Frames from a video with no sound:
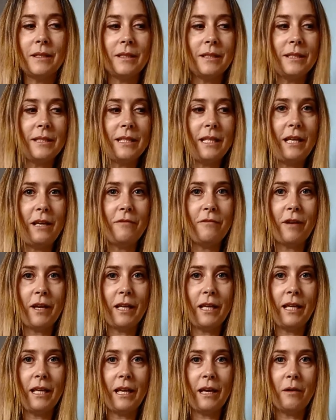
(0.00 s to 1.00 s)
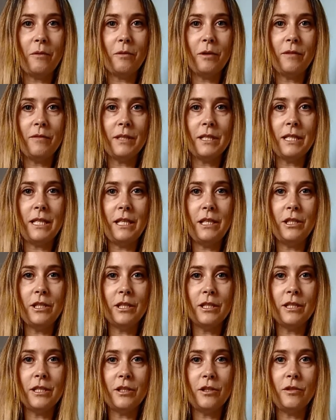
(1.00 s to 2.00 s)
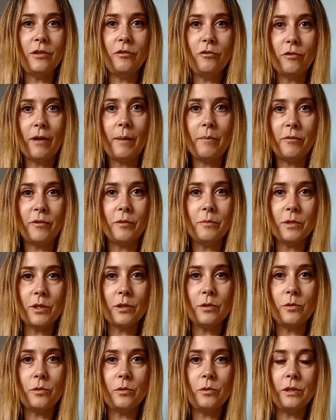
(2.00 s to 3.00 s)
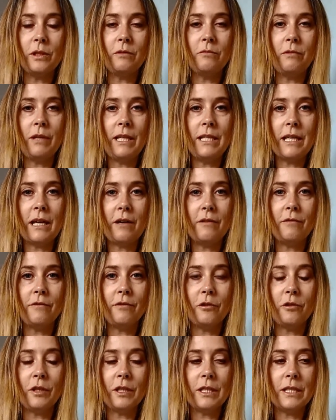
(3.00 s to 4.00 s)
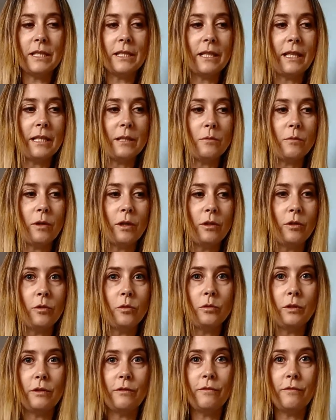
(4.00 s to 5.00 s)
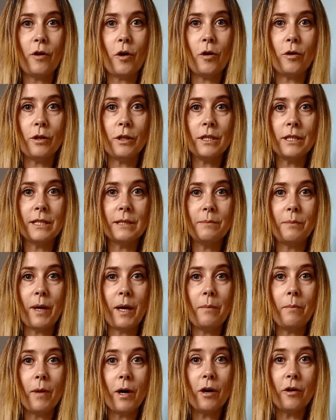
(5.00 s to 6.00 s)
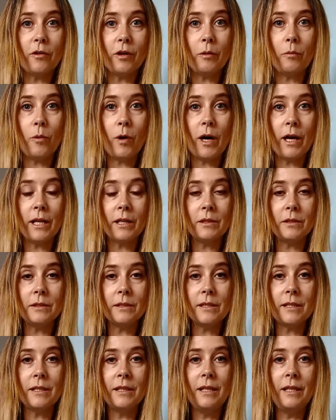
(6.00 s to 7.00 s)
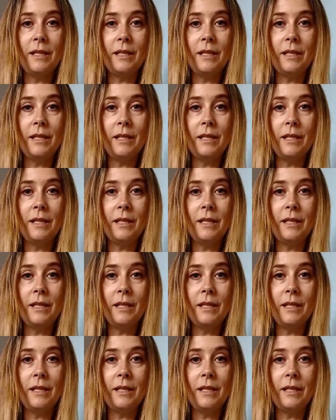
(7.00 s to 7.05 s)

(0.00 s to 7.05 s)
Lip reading: see if I can get one of the teachers to grab from school and read out for us. There's one called The Fox by Margaret Wilde.